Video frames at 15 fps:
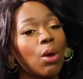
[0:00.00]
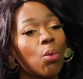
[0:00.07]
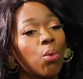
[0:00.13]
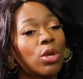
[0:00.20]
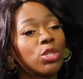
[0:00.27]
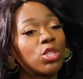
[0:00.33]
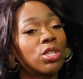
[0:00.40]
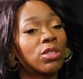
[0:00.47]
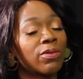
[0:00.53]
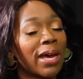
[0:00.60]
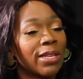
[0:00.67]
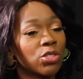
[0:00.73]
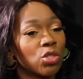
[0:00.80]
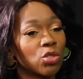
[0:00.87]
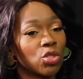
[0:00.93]
What do you
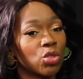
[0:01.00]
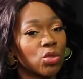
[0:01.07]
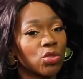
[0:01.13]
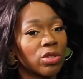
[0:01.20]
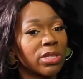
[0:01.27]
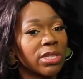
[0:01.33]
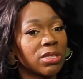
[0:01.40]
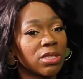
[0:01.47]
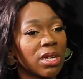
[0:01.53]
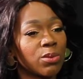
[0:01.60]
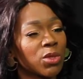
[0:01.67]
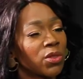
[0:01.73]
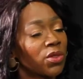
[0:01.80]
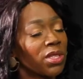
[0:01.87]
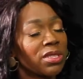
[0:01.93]
advise your children in
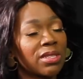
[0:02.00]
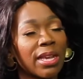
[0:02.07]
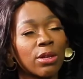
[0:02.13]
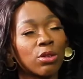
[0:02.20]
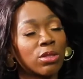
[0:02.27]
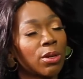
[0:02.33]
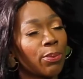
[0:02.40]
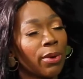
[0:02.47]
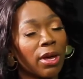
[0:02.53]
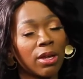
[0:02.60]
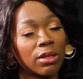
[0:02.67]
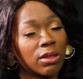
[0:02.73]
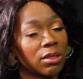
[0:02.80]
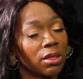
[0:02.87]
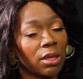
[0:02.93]
terms of just staying on the
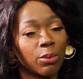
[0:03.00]
path?